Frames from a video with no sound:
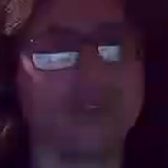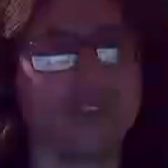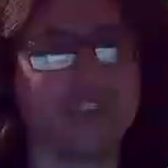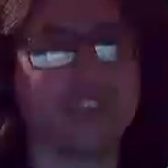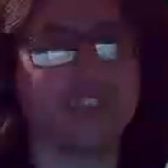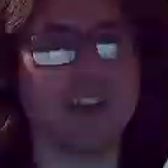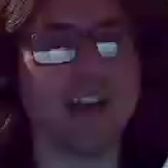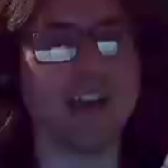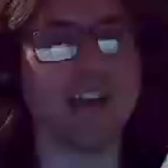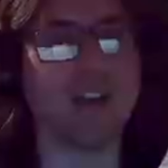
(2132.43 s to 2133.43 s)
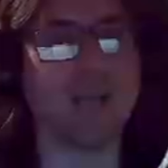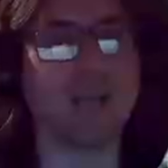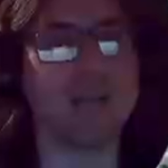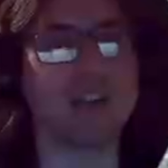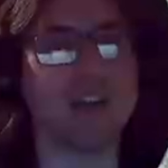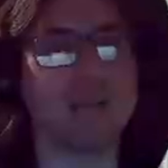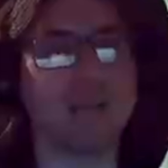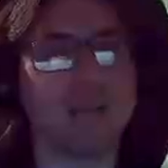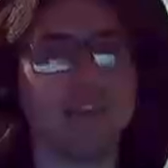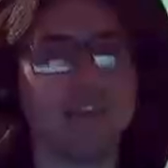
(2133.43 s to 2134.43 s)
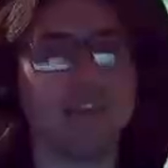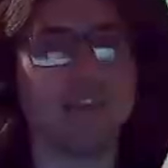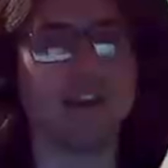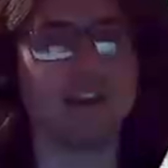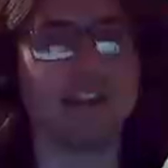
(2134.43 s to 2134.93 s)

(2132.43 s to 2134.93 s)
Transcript: secret area of Moonglow. And